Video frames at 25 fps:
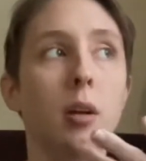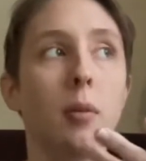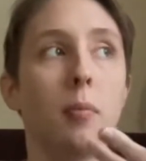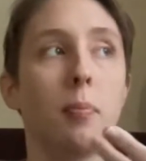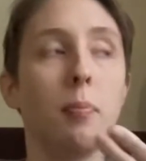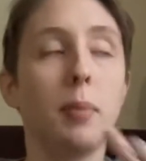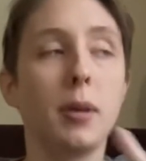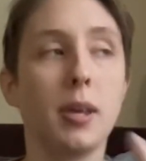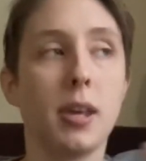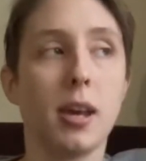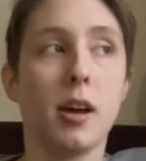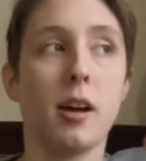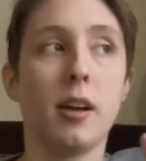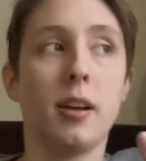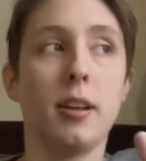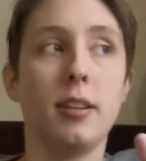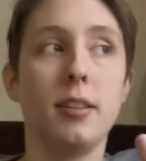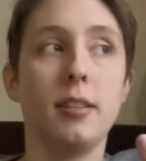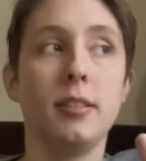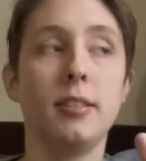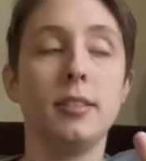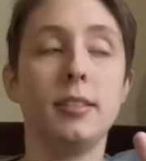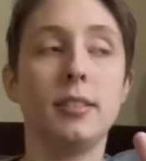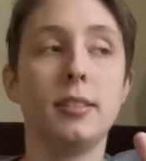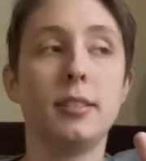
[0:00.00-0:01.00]

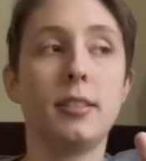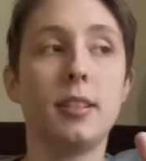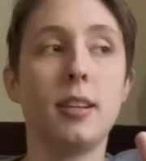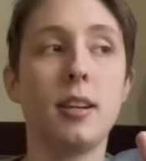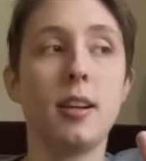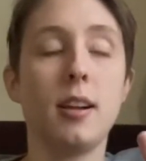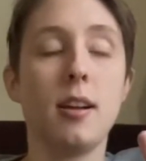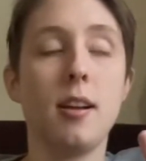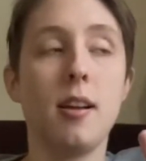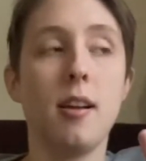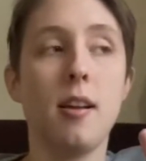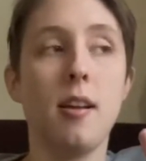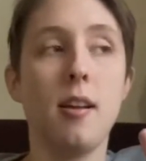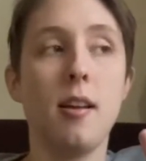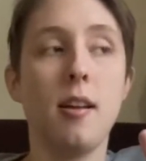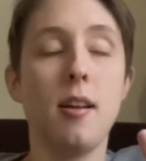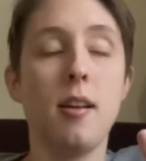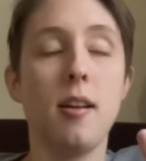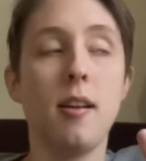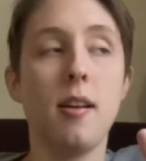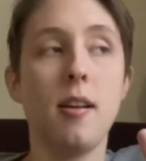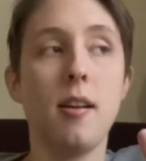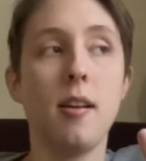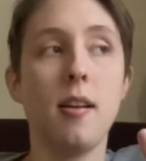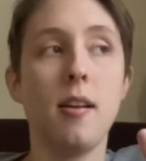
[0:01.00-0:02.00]
because
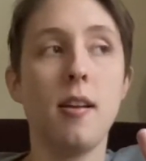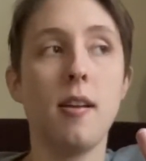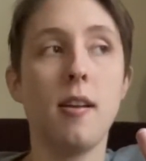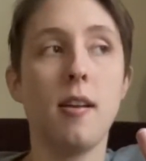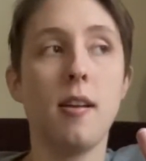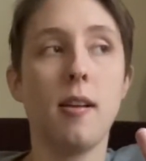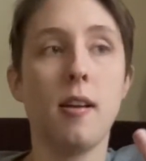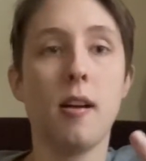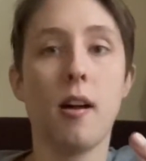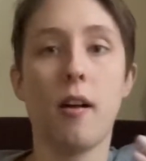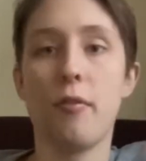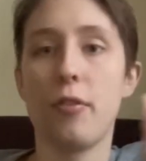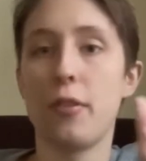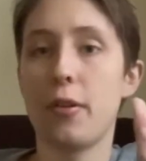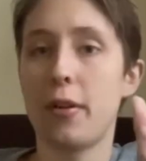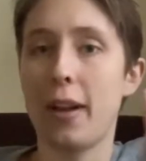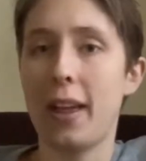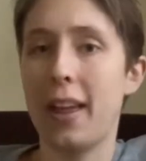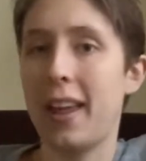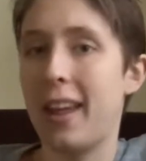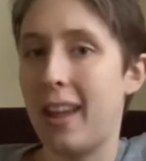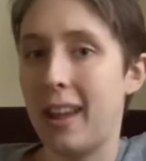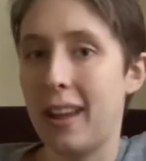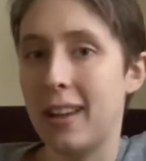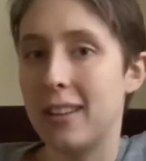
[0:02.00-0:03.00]
of their
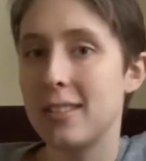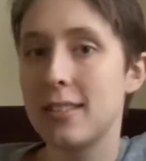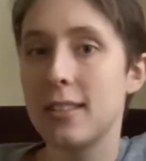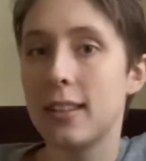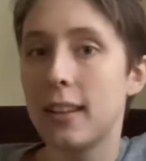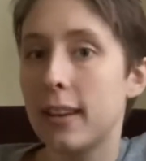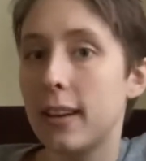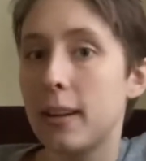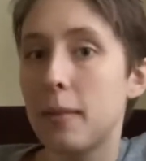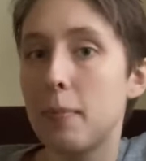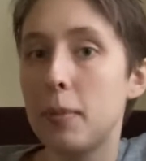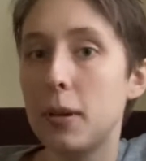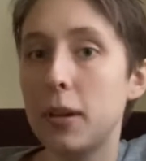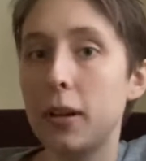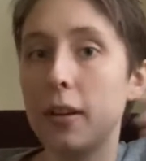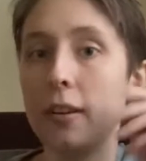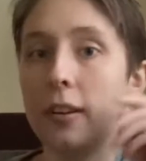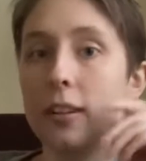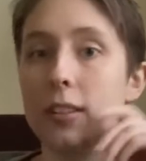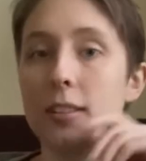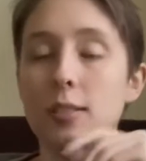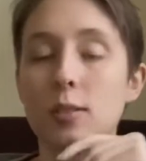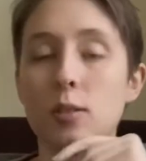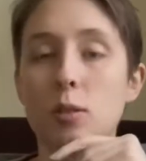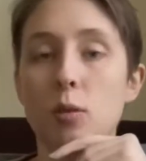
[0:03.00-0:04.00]
ant-like
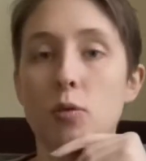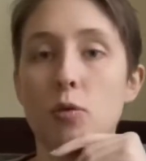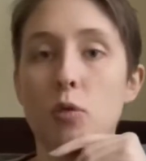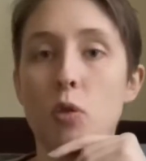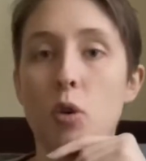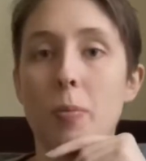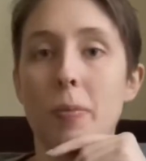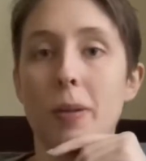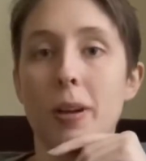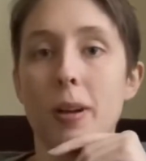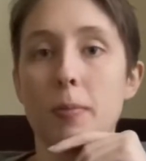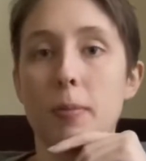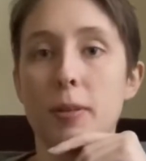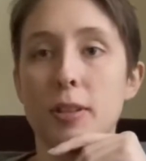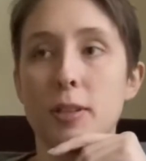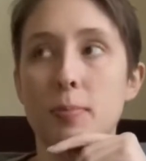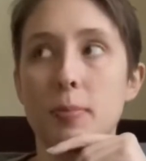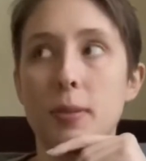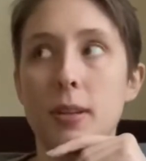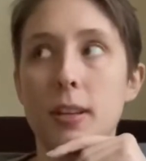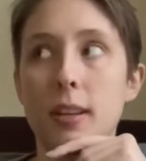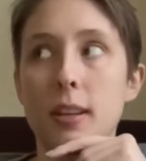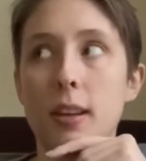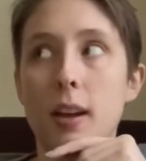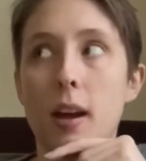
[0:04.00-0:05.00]
appearance. So Formic must
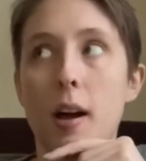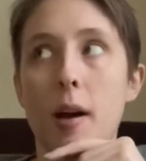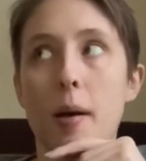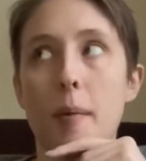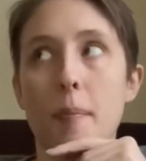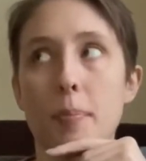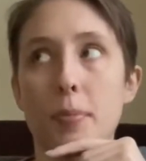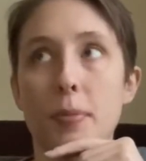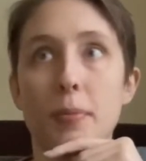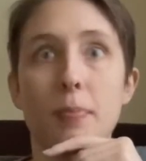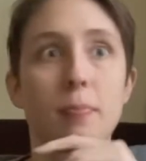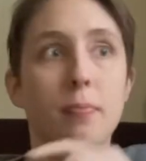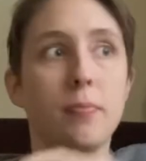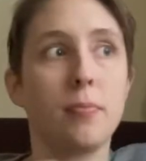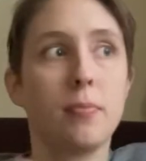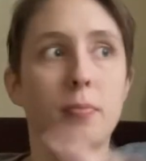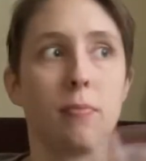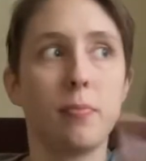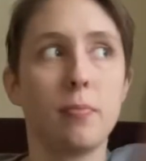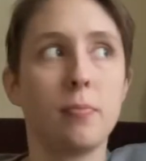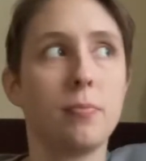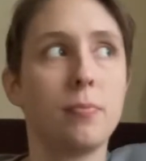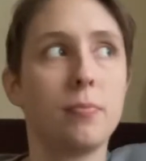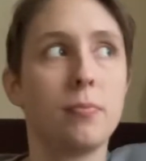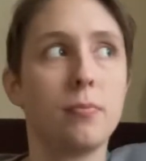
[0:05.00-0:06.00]
be
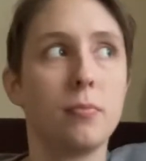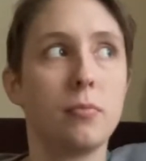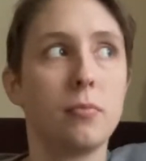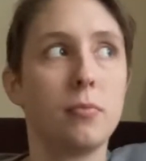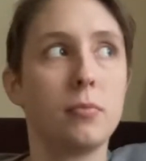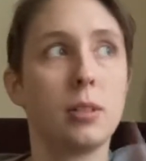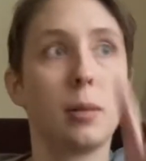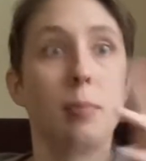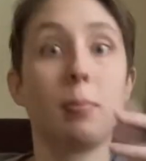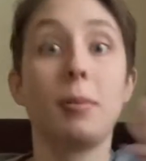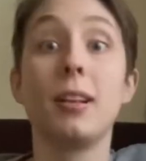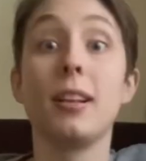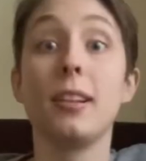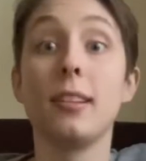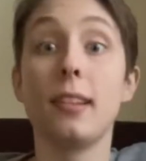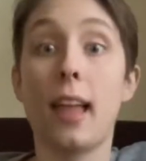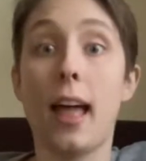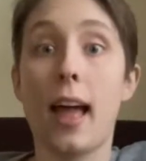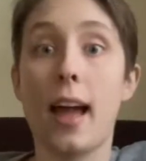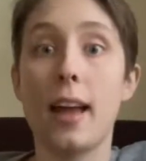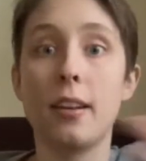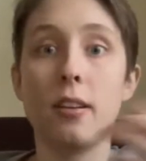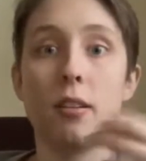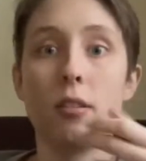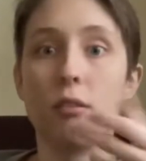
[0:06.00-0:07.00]
something
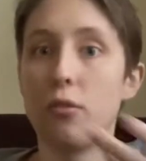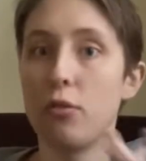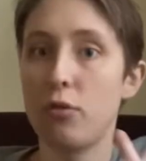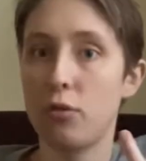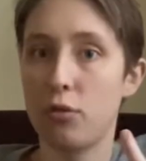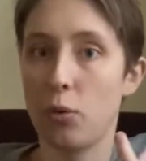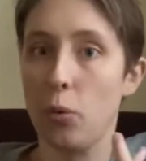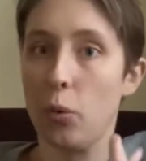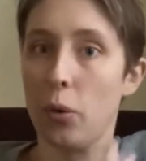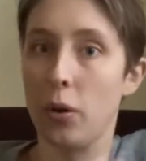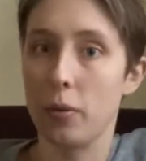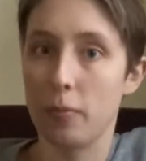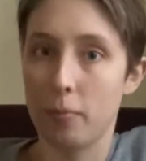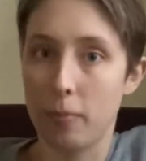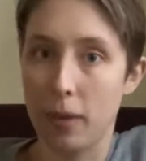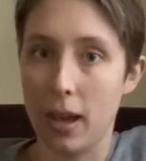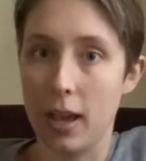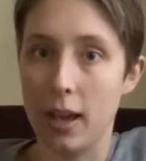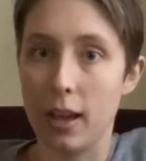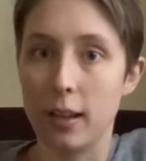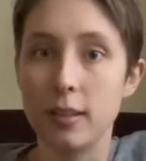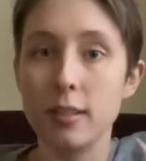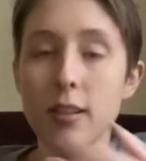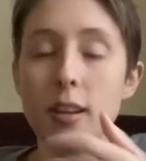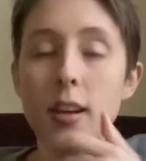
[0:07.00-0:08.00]
Latin for
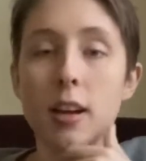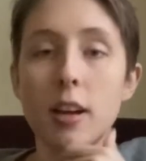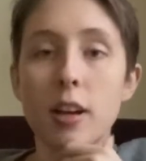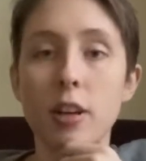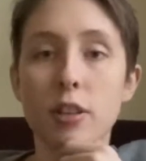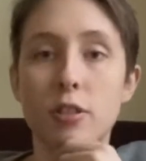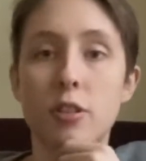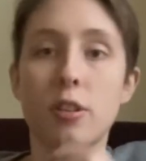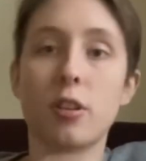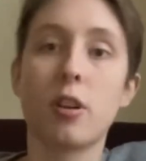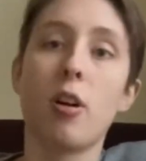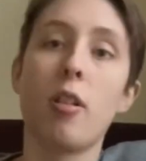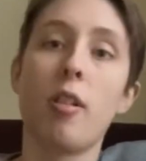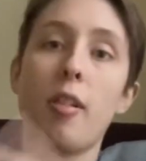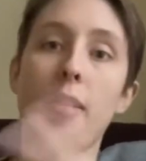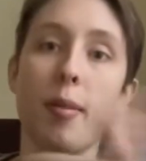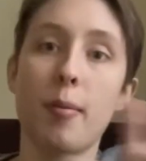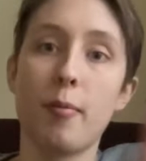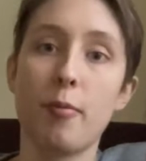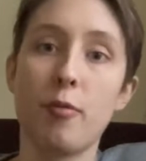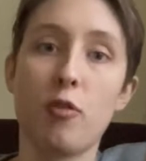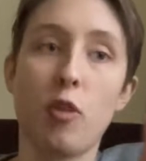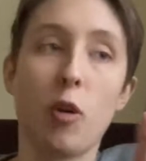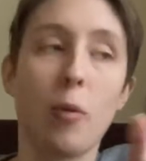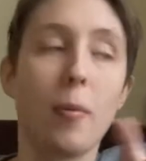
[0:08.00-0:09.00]
ant, so they're calling
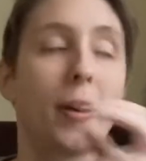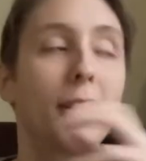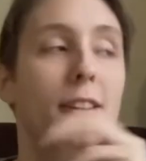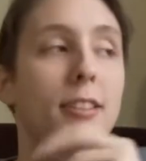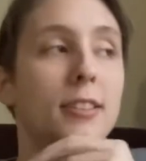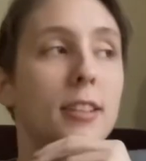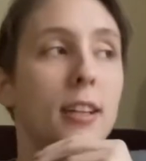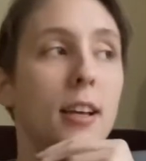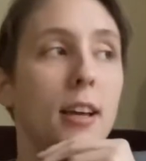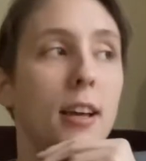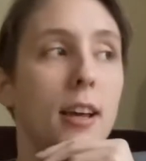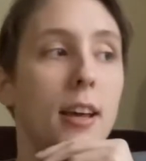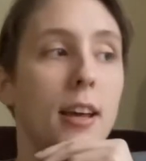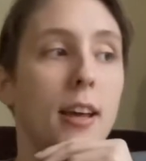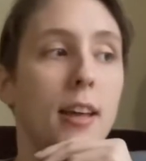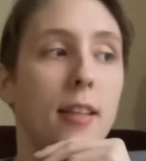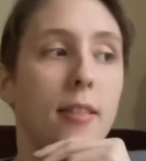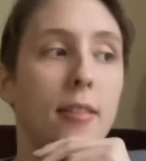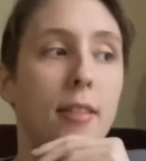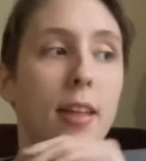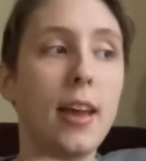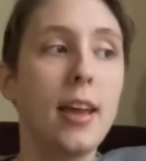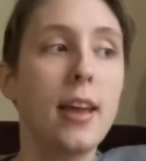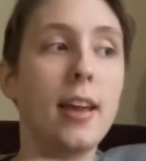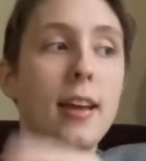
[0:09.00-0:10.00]
them Formics.
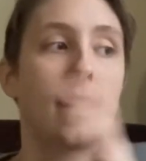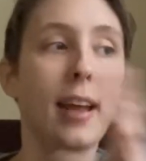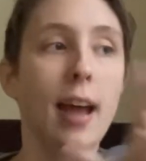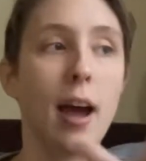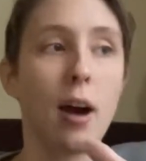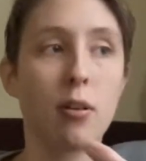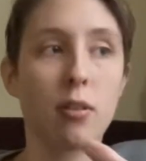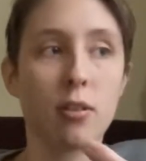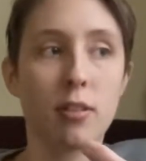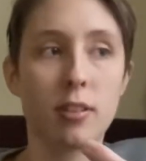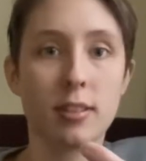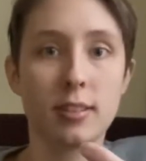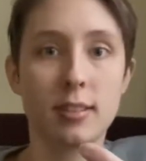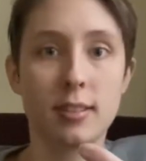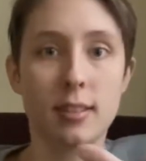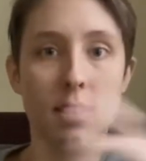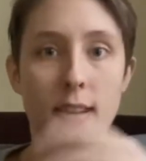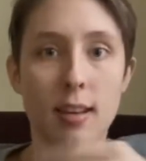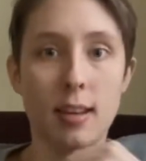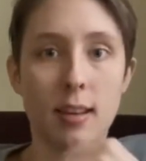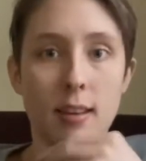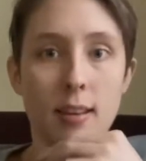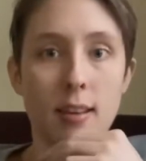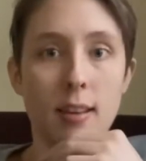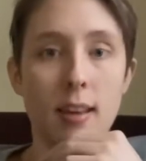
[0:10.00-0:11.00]
They encounter this
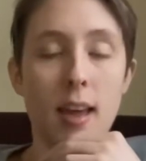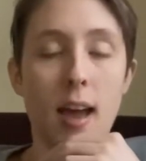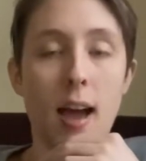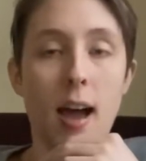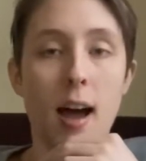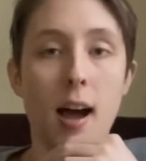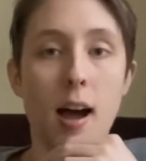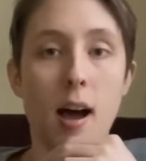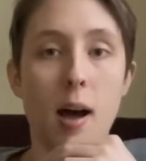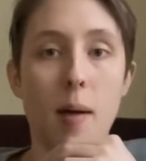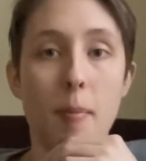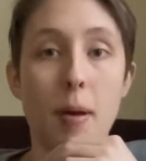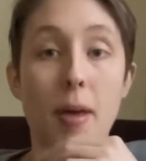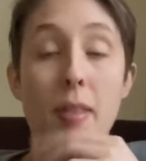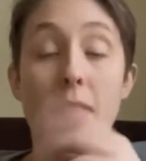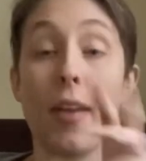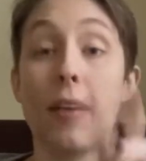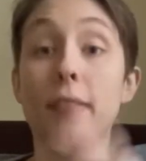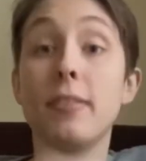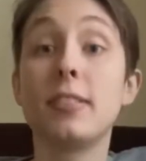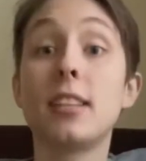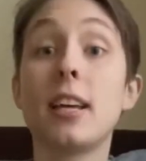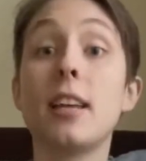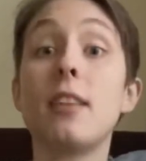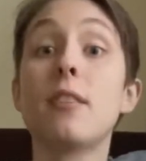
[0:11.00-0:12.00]
thing, and
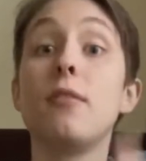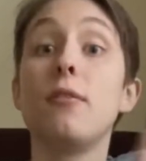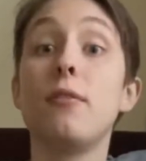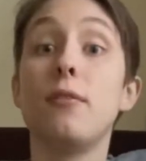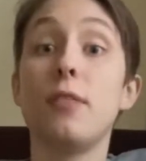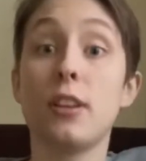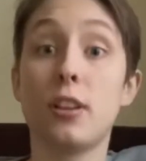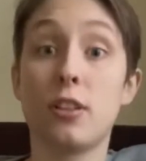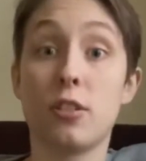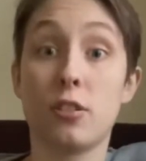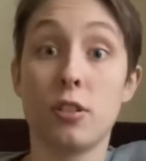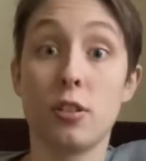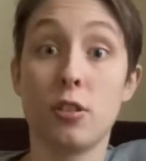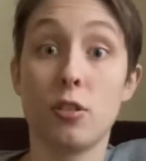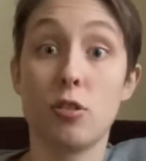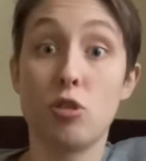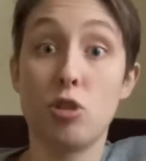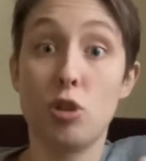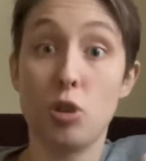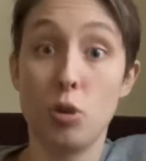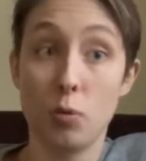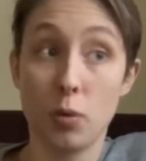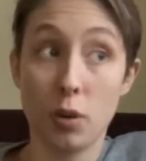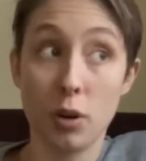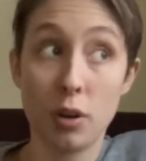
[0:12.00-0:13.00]
they've sent Victor
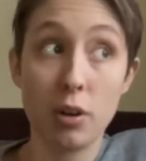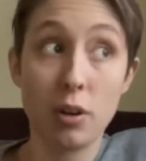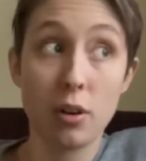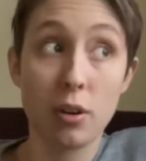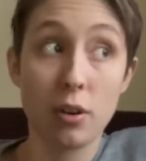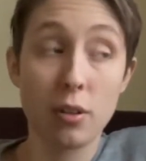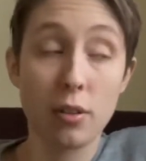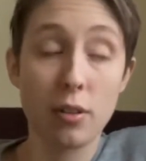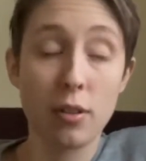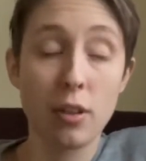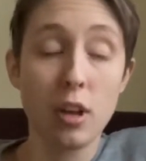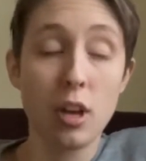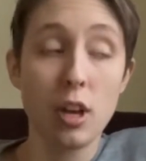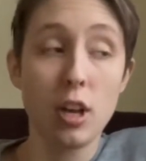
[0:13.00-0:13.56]
to Earth